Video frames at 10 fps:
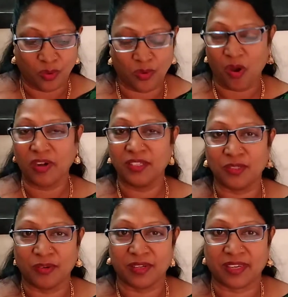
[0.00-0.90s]
God is
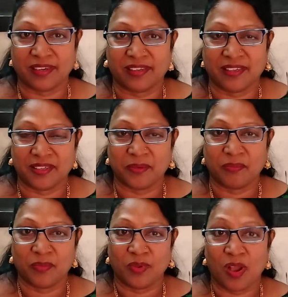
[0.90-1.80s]
going to correct it.
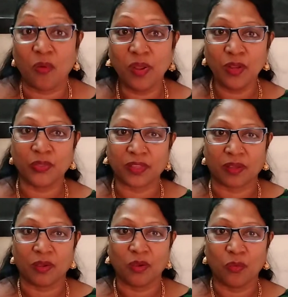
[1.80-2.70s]
How will you
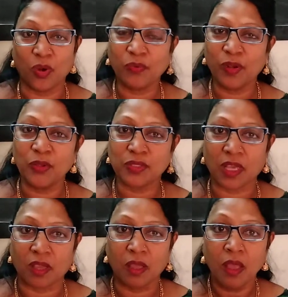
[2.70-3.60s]
think? What will you
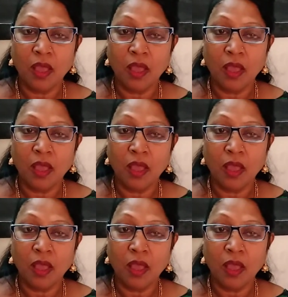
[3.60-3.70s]
say?